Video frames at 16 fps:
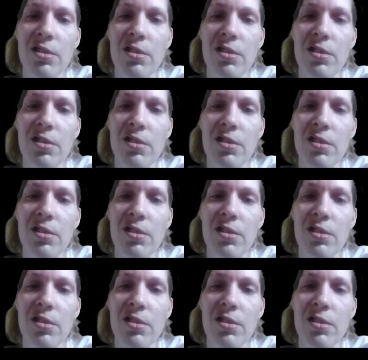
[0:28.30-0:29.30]

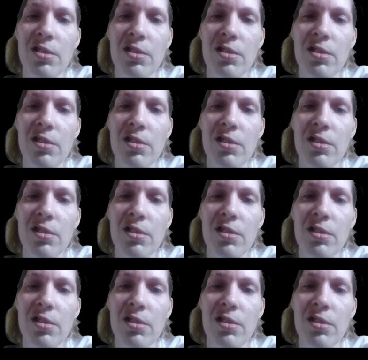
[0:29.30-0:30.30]

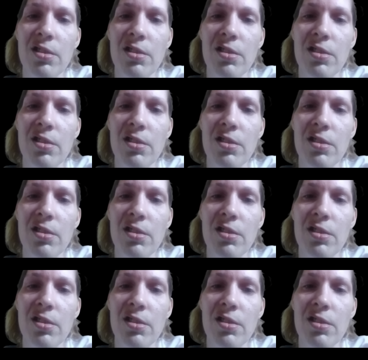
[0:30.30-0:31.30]

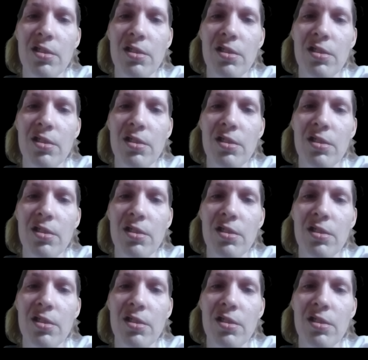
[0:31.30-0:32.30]

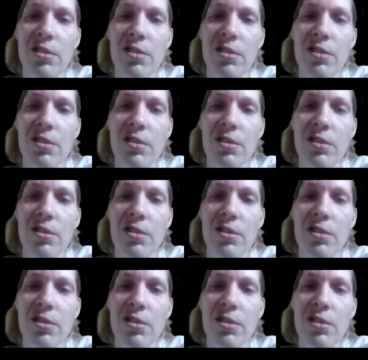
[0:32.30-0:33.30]

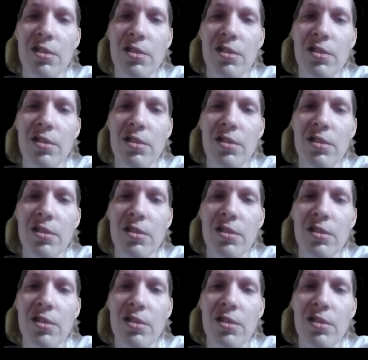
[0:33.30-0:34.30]

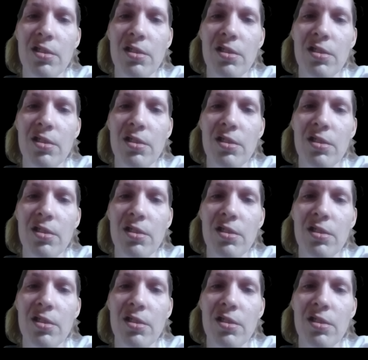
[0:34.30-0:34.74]
(no lip movement)